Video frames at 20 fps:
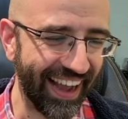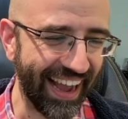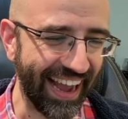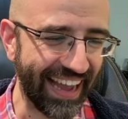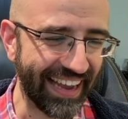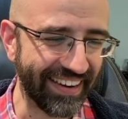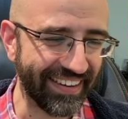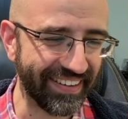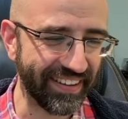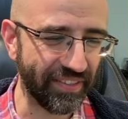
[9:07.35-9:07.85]

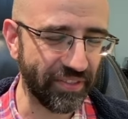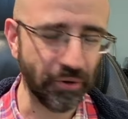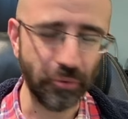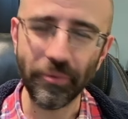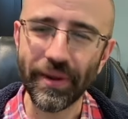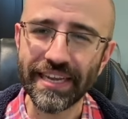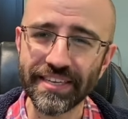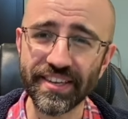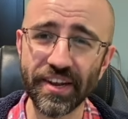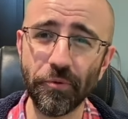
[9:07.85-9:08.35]
And the
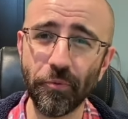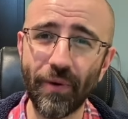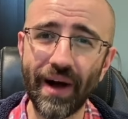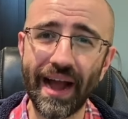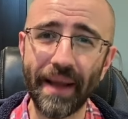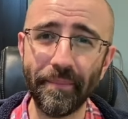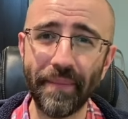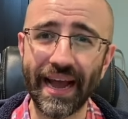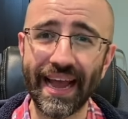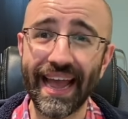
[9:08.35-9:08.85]
reason
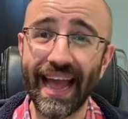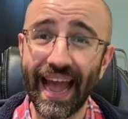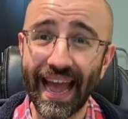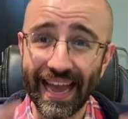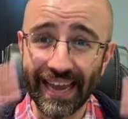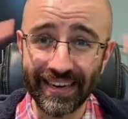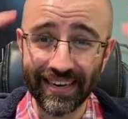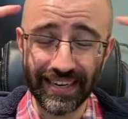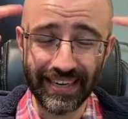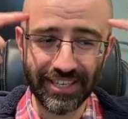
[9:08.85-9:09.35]
why my
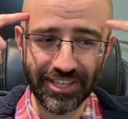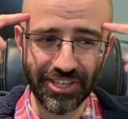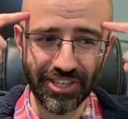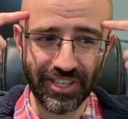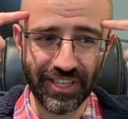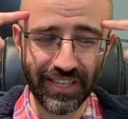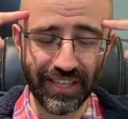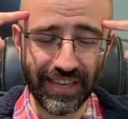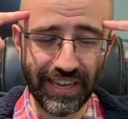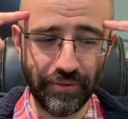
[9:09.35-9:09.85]
head
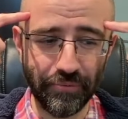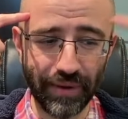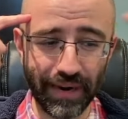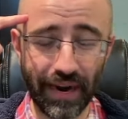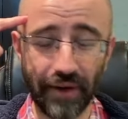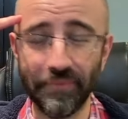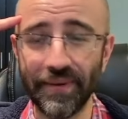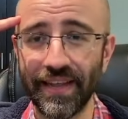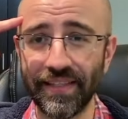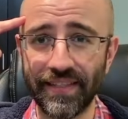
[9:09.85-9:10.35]
initially when
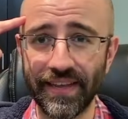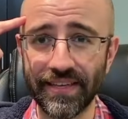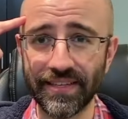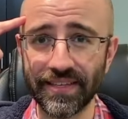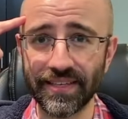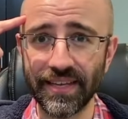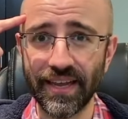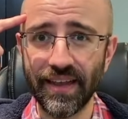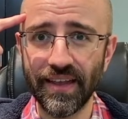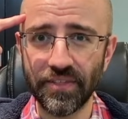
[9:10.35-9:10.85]
I read
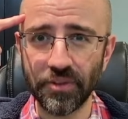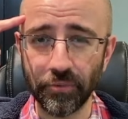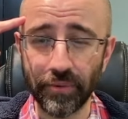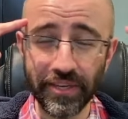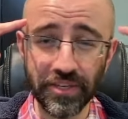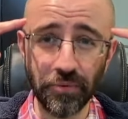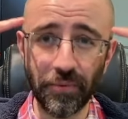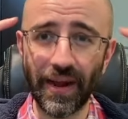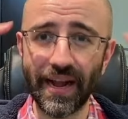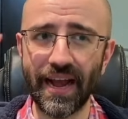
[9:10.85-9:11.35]
this, the
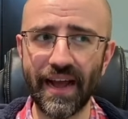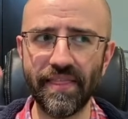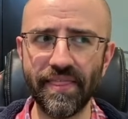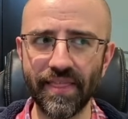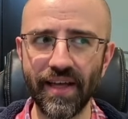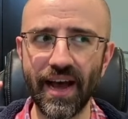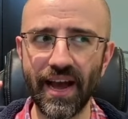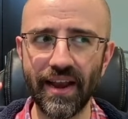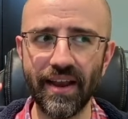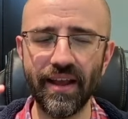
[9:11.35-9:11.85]
reason why I
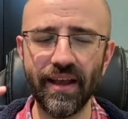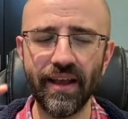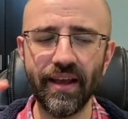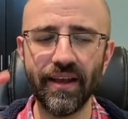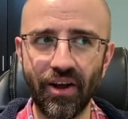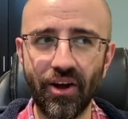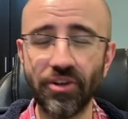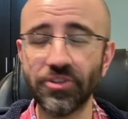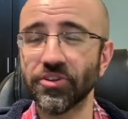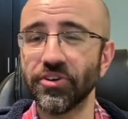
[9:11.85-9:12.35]
thought
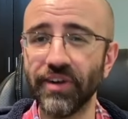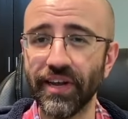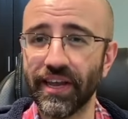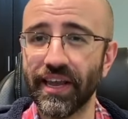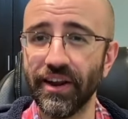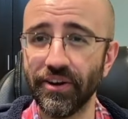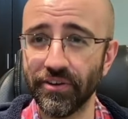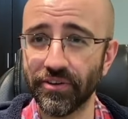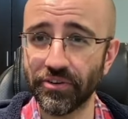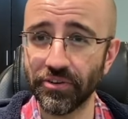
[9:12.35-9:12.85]
alternate
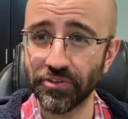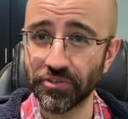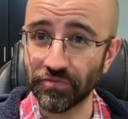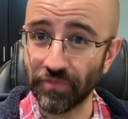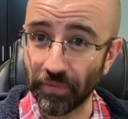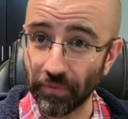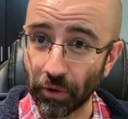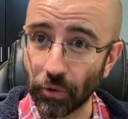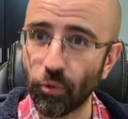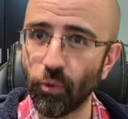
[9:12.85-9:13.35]
characters
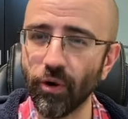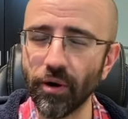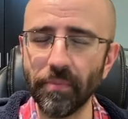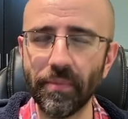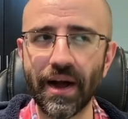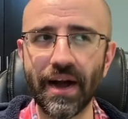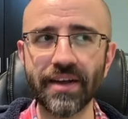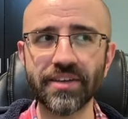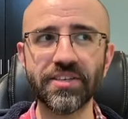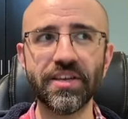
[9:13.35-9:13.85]
from the core
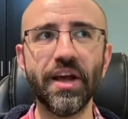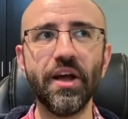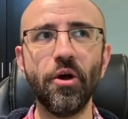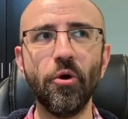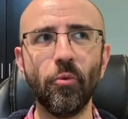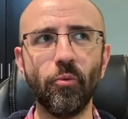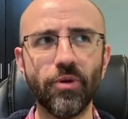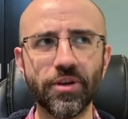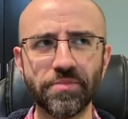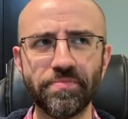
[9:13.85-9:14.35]
box
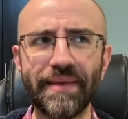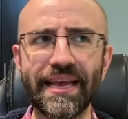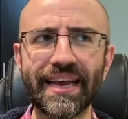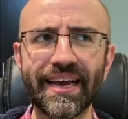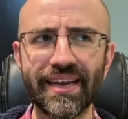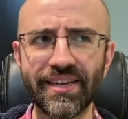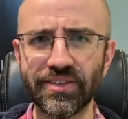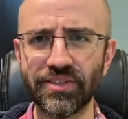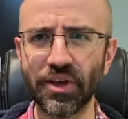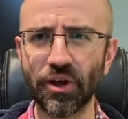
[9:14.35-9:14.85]
was
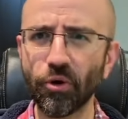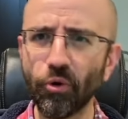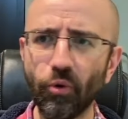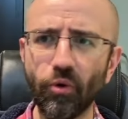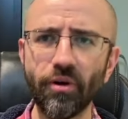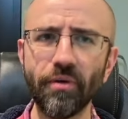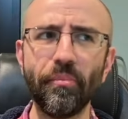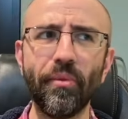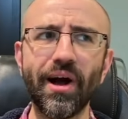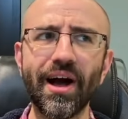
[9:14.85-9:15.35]
because the
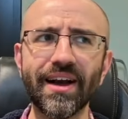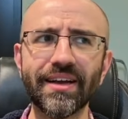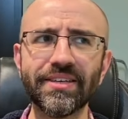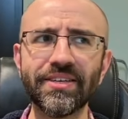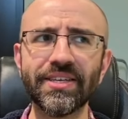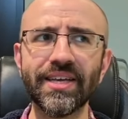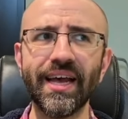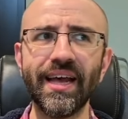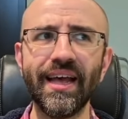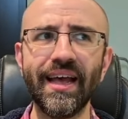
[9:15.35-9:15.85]
core
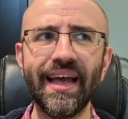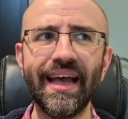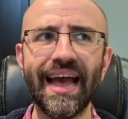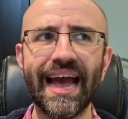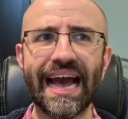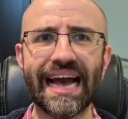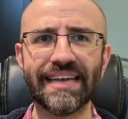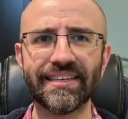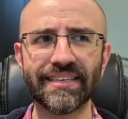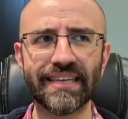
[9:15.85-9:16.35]
box
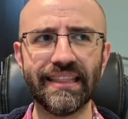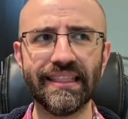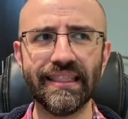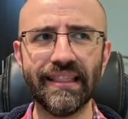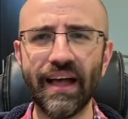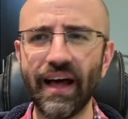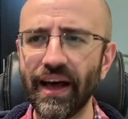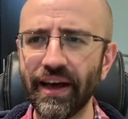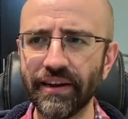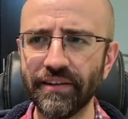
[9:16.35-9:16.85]
has a
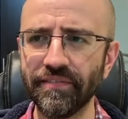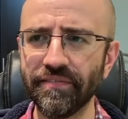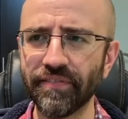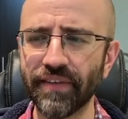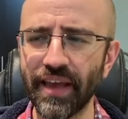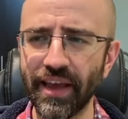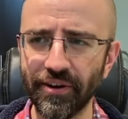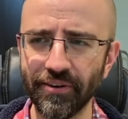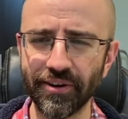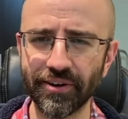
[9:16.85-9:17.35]
lot
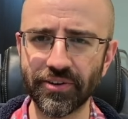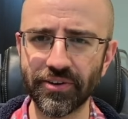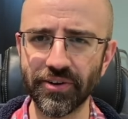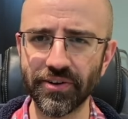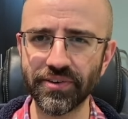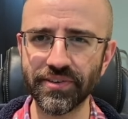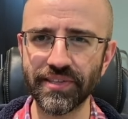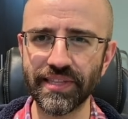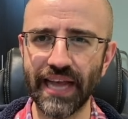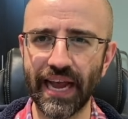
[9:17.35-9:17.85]
of
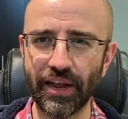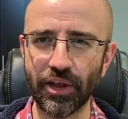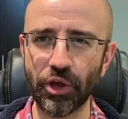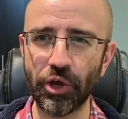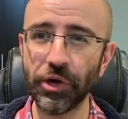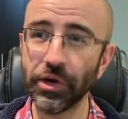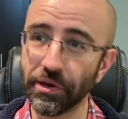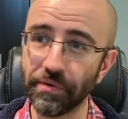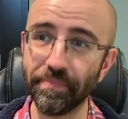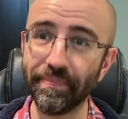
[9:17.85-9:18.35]
characters that
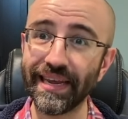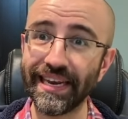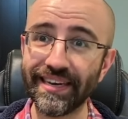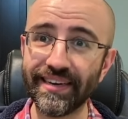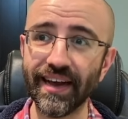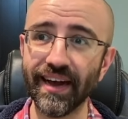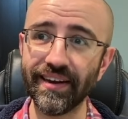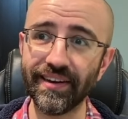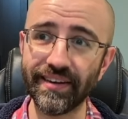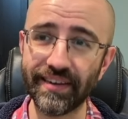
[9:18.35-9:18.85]
could be
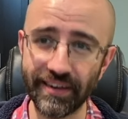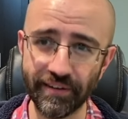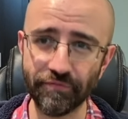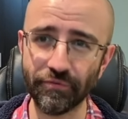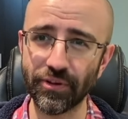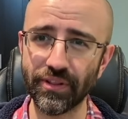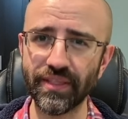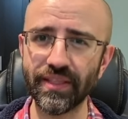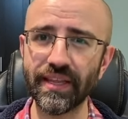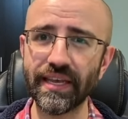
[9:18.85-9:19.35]
done
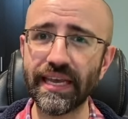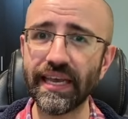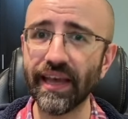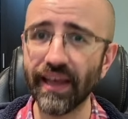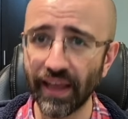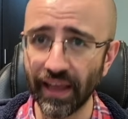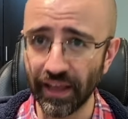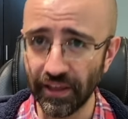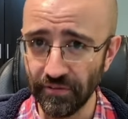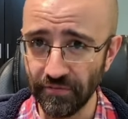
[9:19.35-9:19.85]
differently
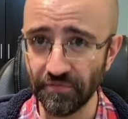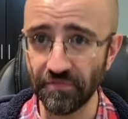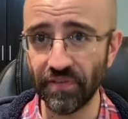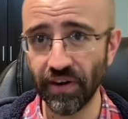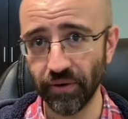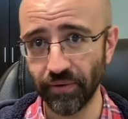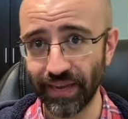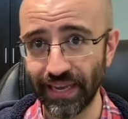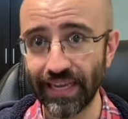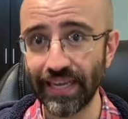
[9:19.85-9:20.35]

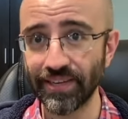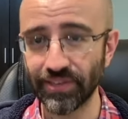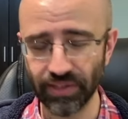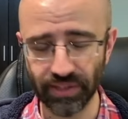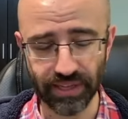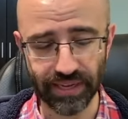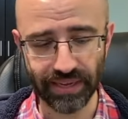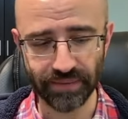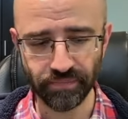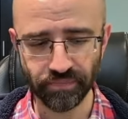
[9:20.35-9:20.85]
very
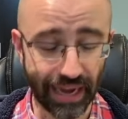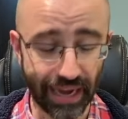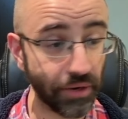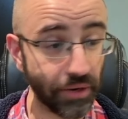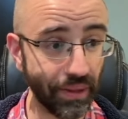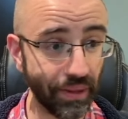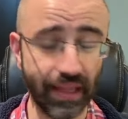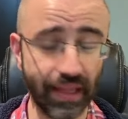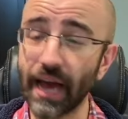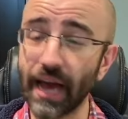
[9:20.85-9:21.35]
easily. I
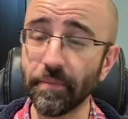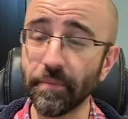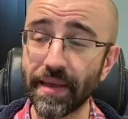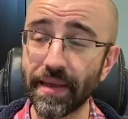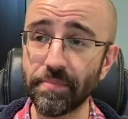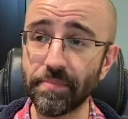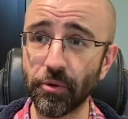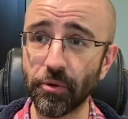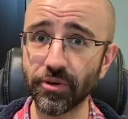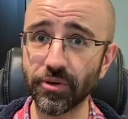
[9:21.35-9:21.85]
know a lot of
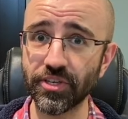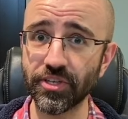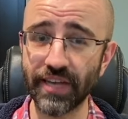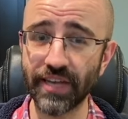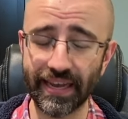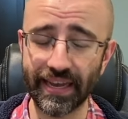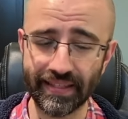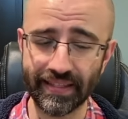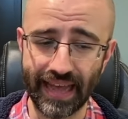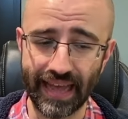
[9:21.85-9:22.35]
people were
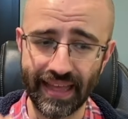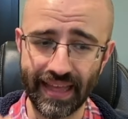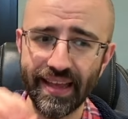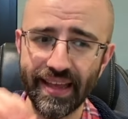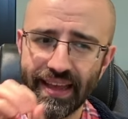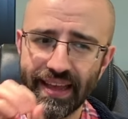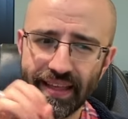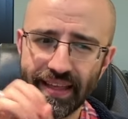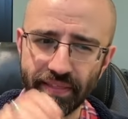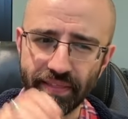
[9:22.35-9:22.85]
saying that
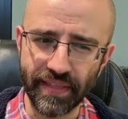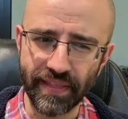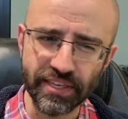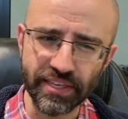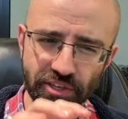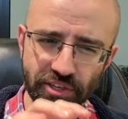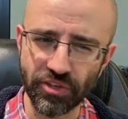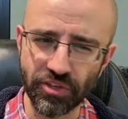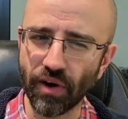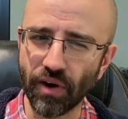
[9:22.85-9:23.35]

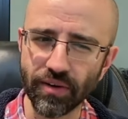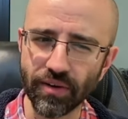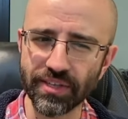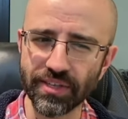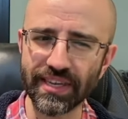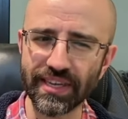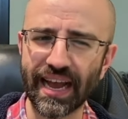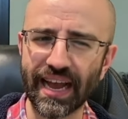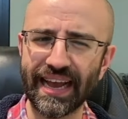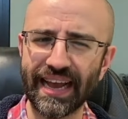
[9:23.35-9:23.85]
this
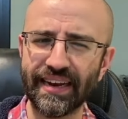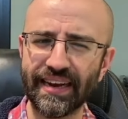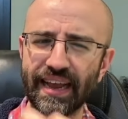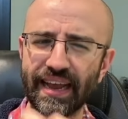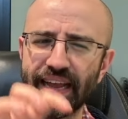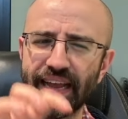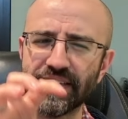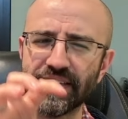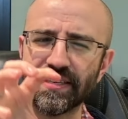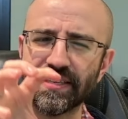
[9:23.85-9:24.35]
Darkseid
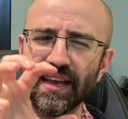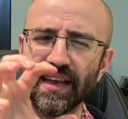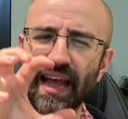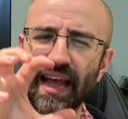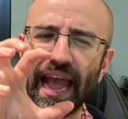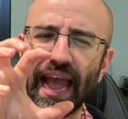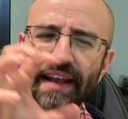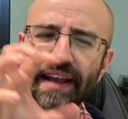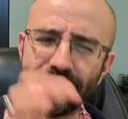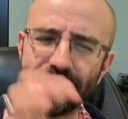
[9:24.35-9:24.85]
is
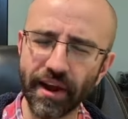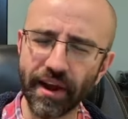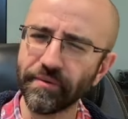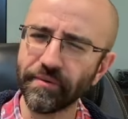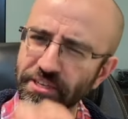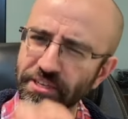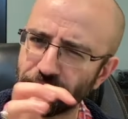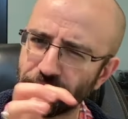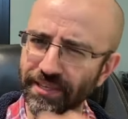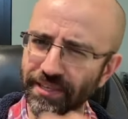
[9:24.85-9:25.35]
a
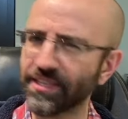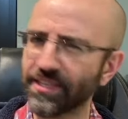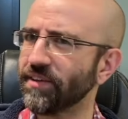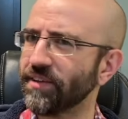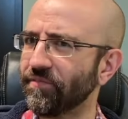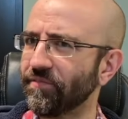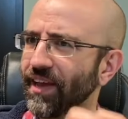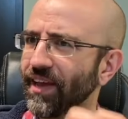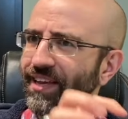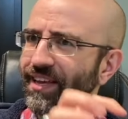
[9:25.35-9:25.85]
very
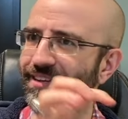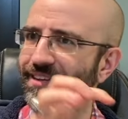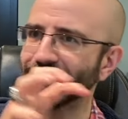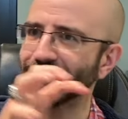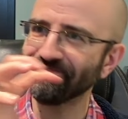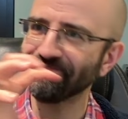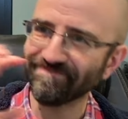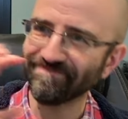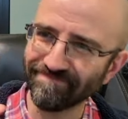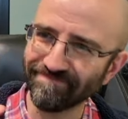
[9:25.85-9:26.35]
specific
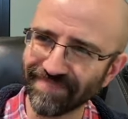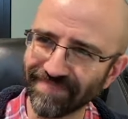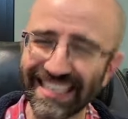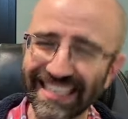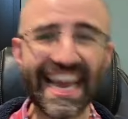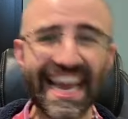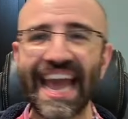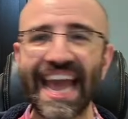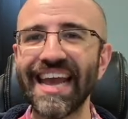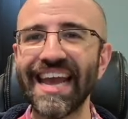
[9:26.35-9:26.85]

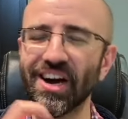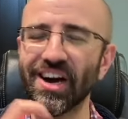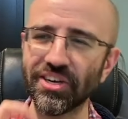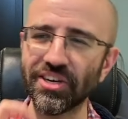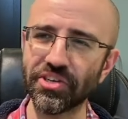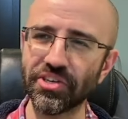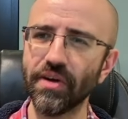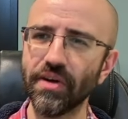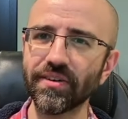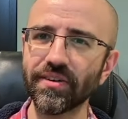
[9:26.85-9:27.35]
take
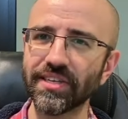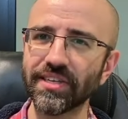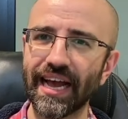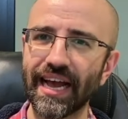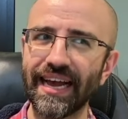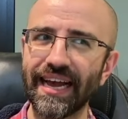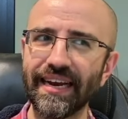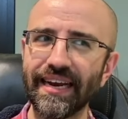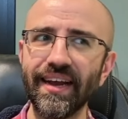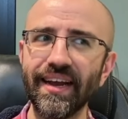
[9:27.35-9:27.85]
on
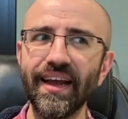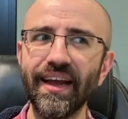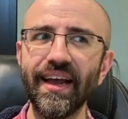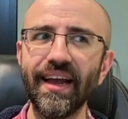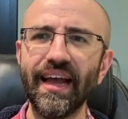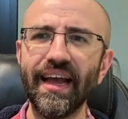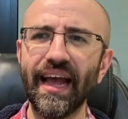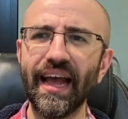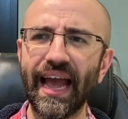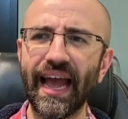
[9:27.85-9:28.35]
Darkseid
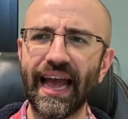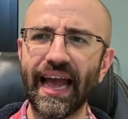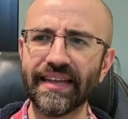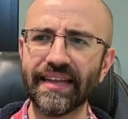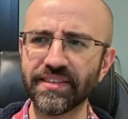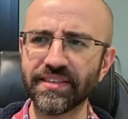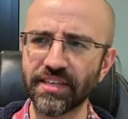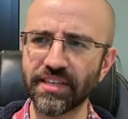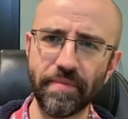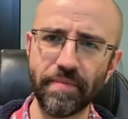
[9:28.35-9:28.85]

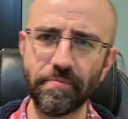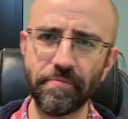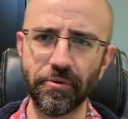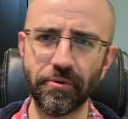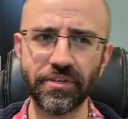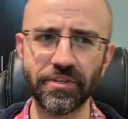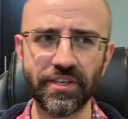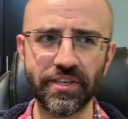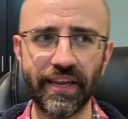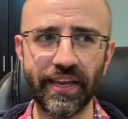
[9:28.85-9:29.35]
and some people
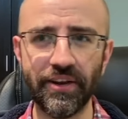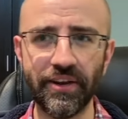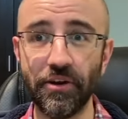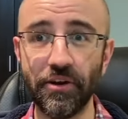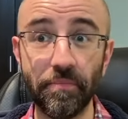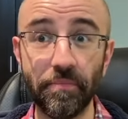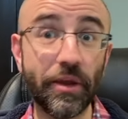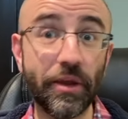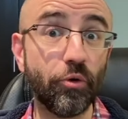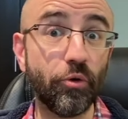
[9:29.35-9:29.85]
were saying, you know,
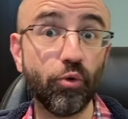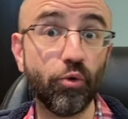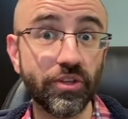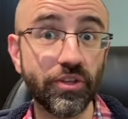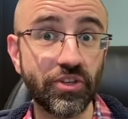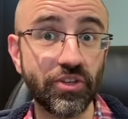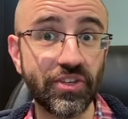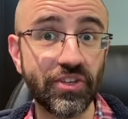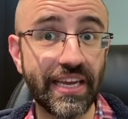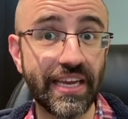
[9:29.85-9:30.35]
it'd be cool
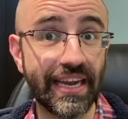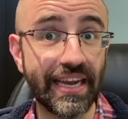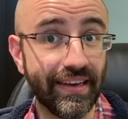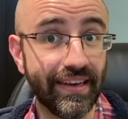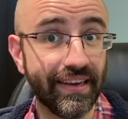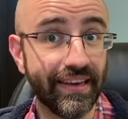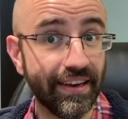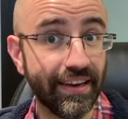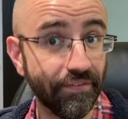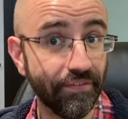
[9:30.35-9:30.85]
to see a
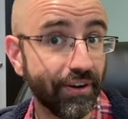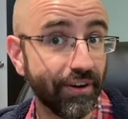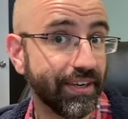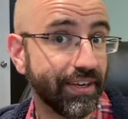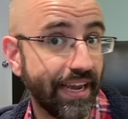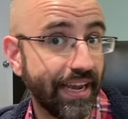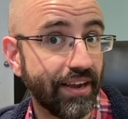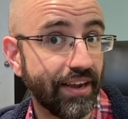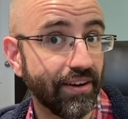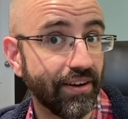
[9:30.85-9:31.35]

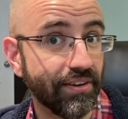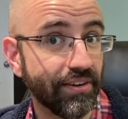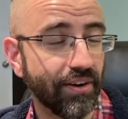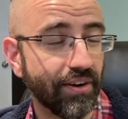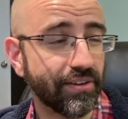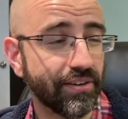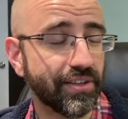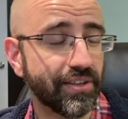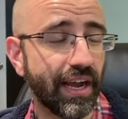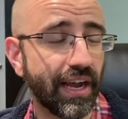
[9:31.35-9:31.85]
different take on
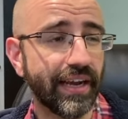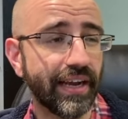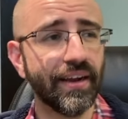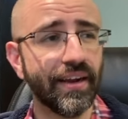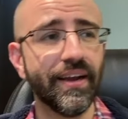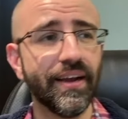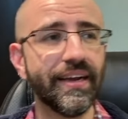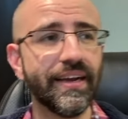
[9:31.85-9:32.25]
Darkseid,